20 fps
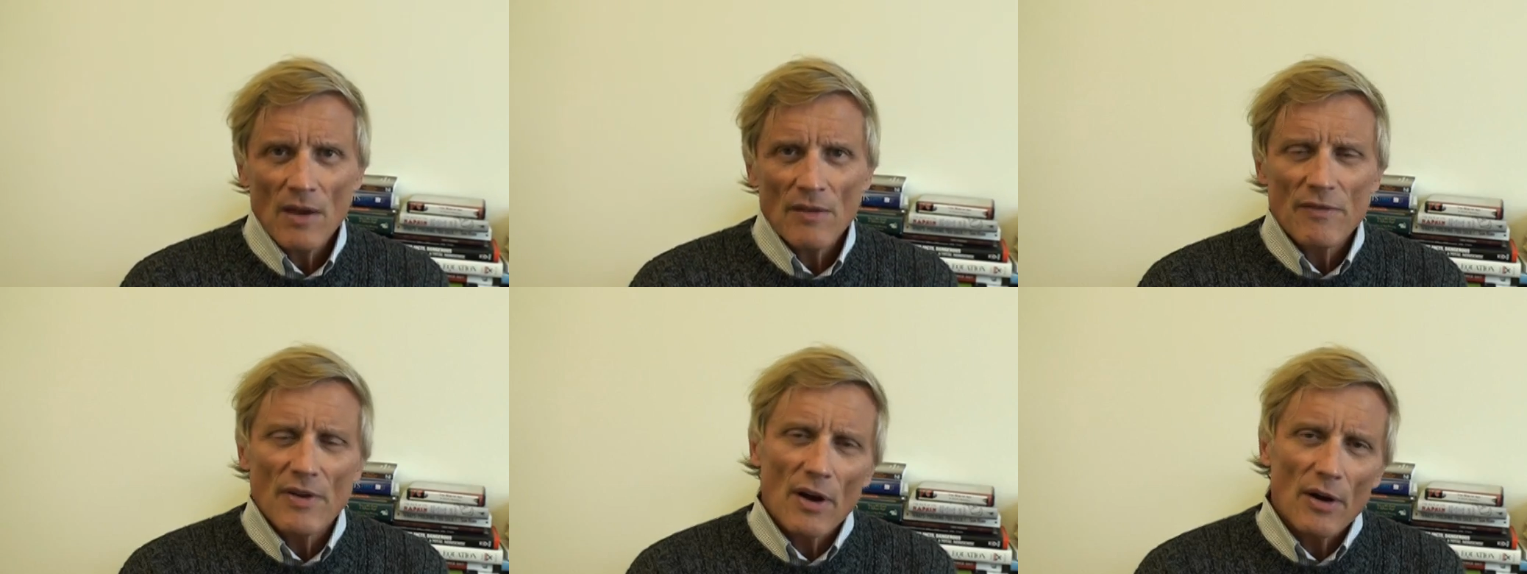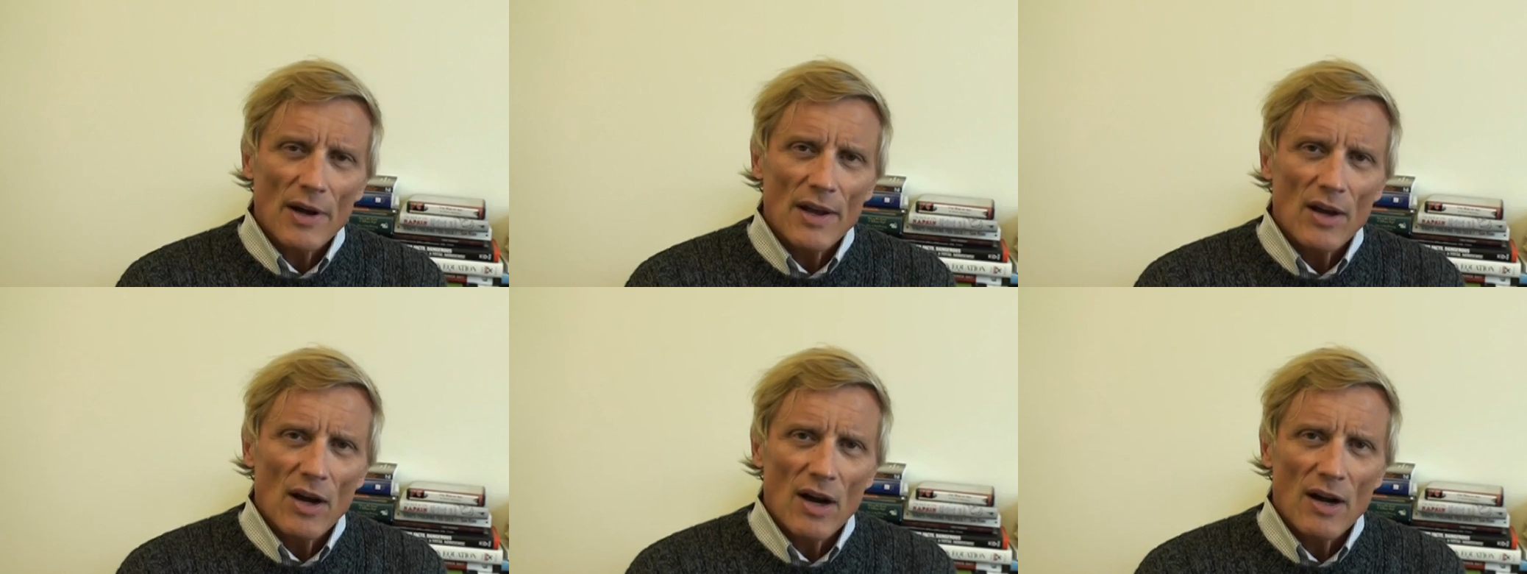
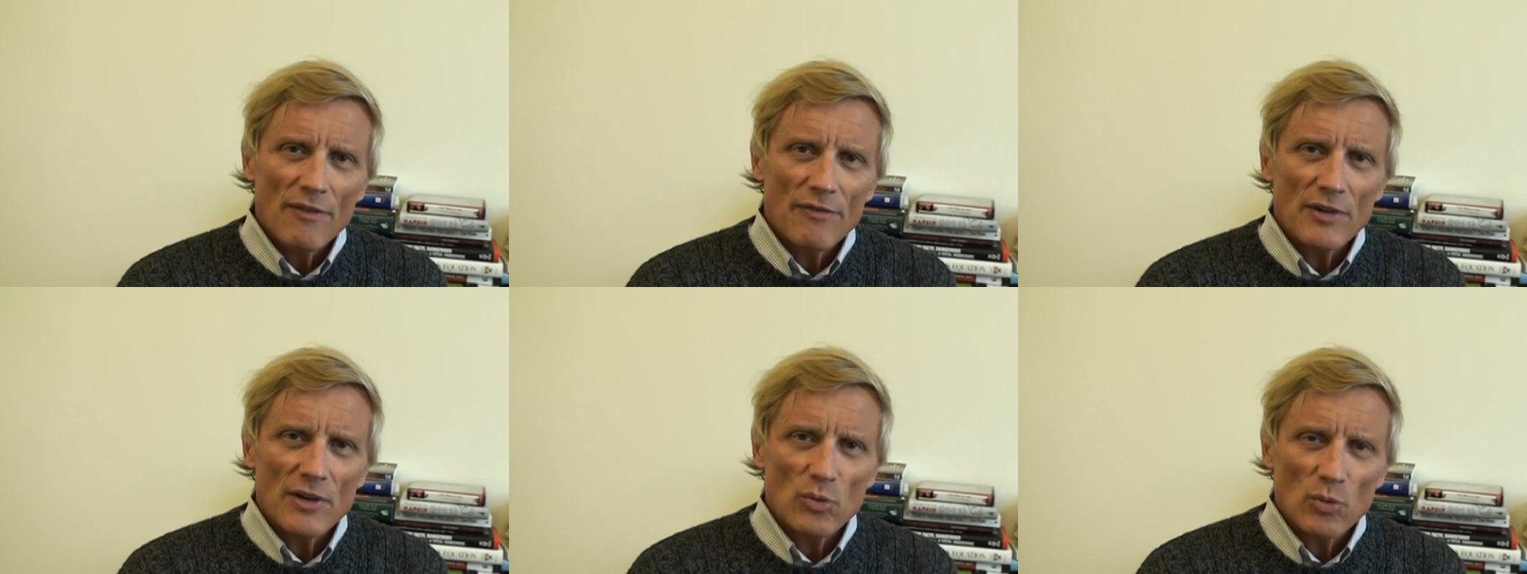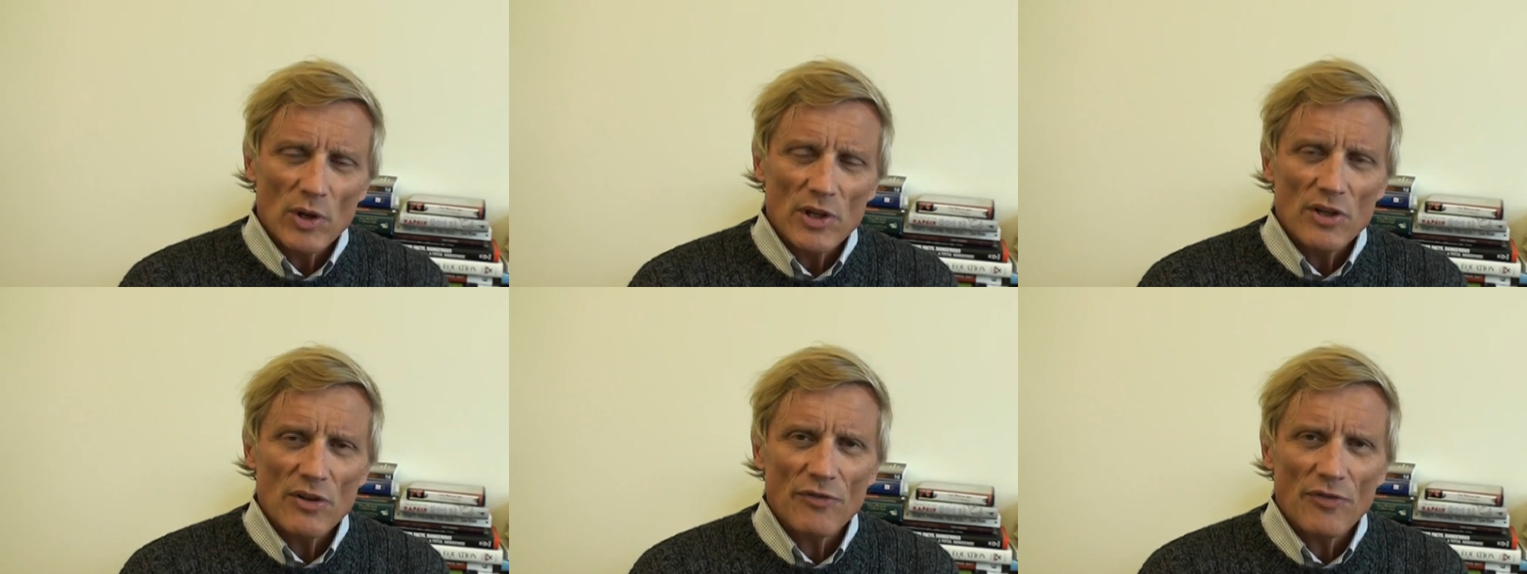very often,
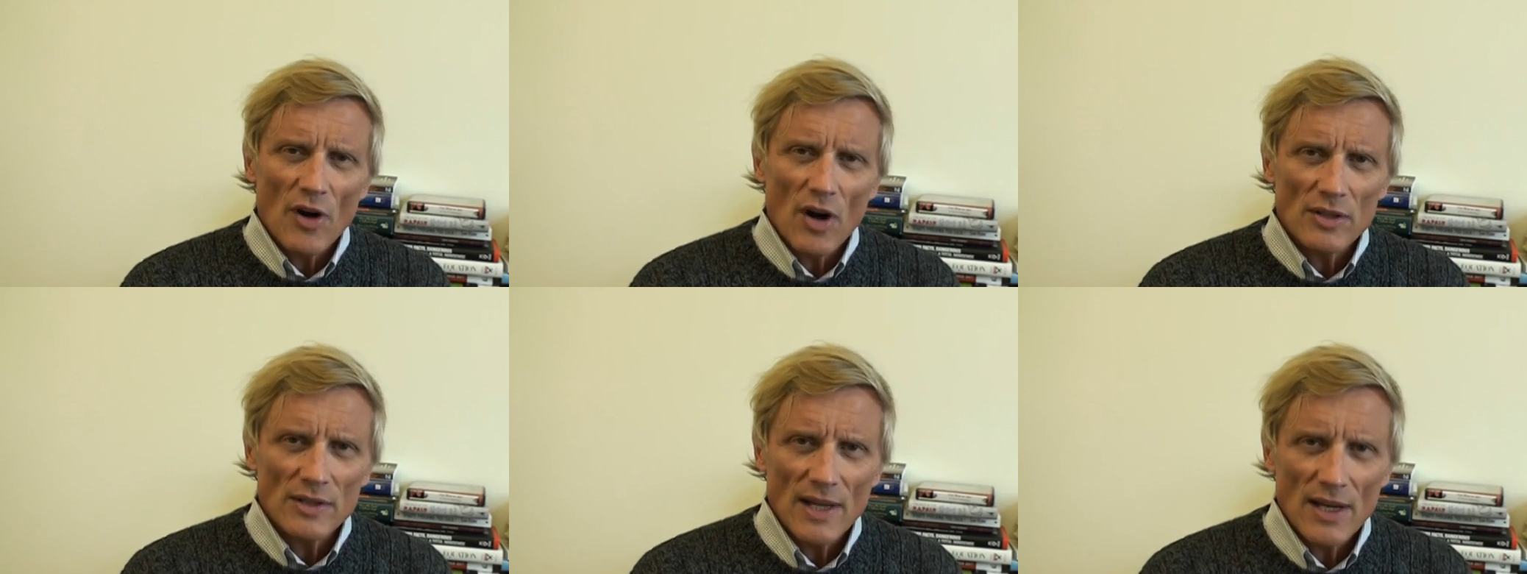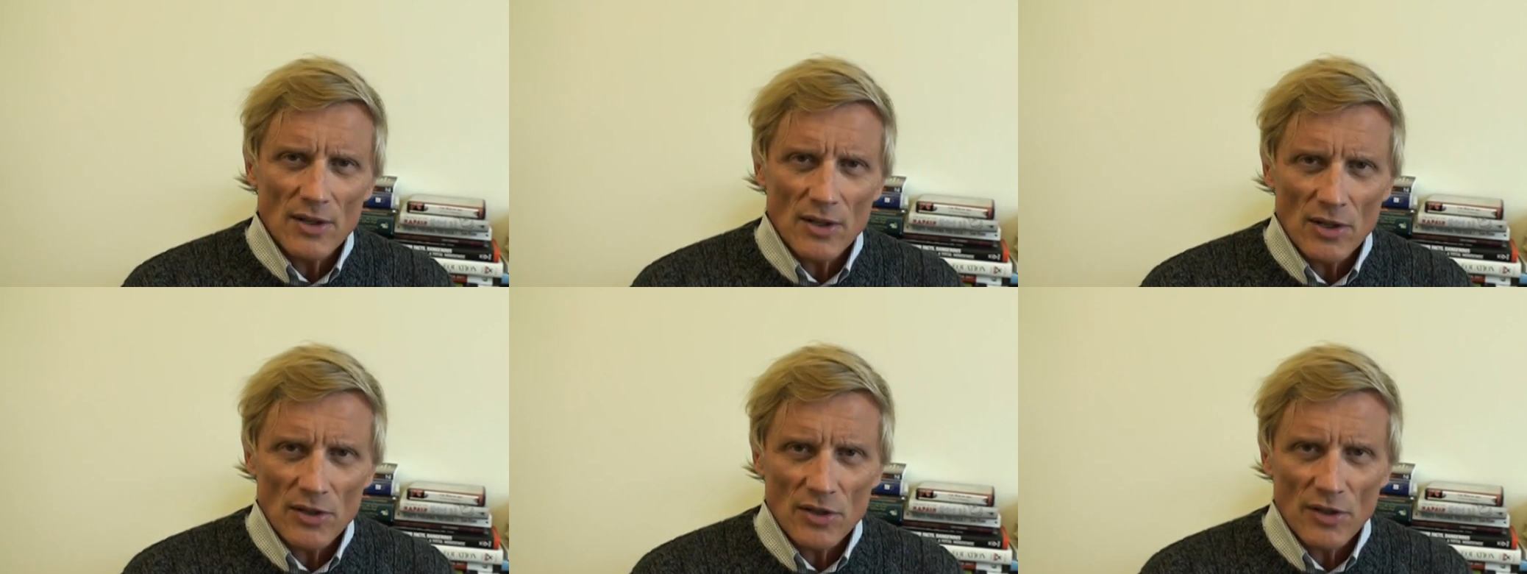when you fall
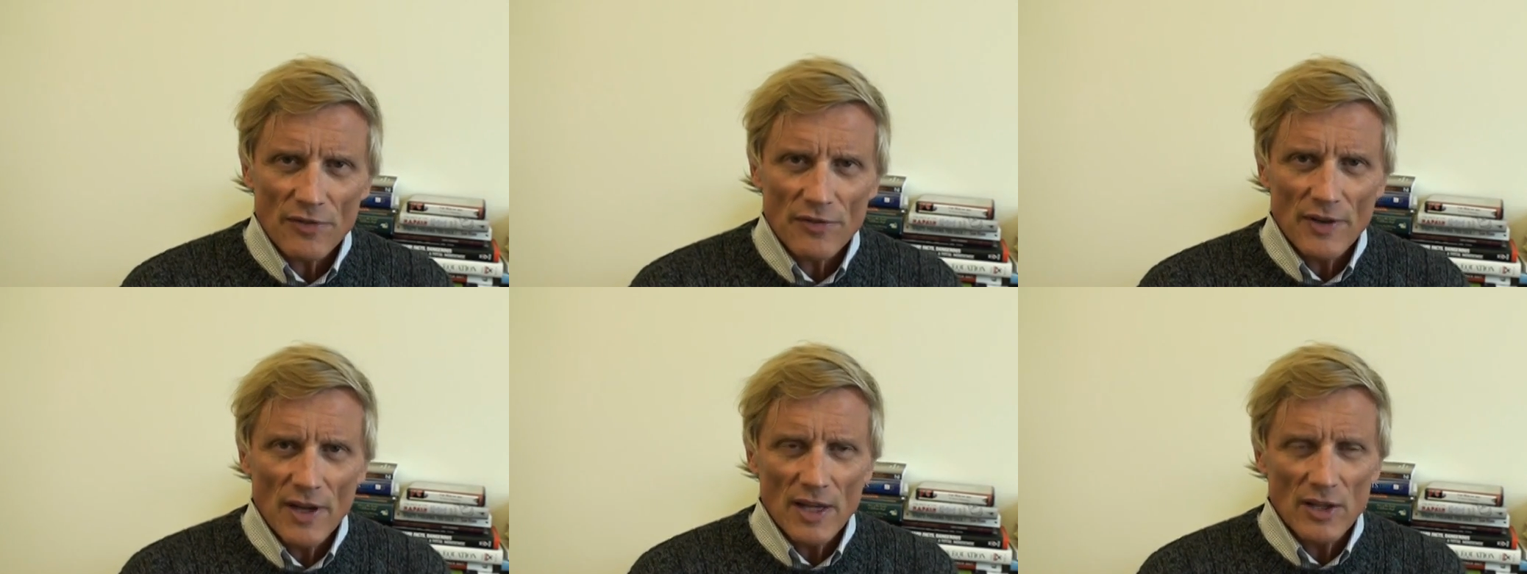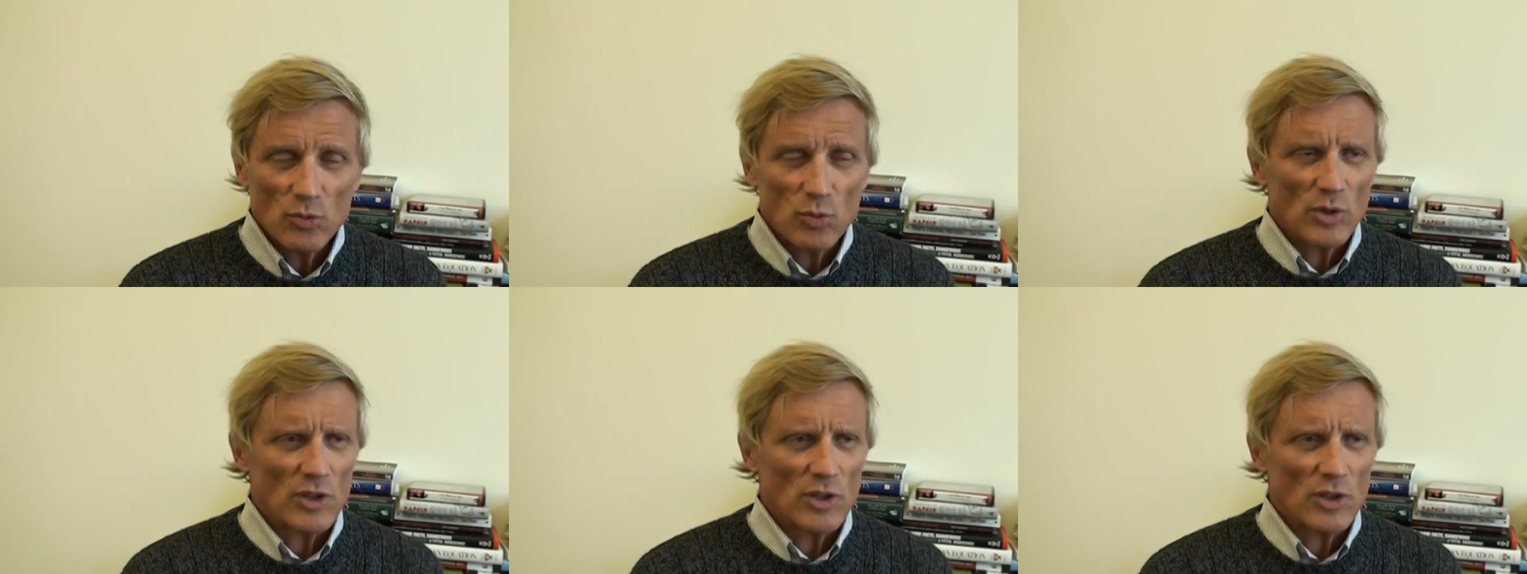down on your face,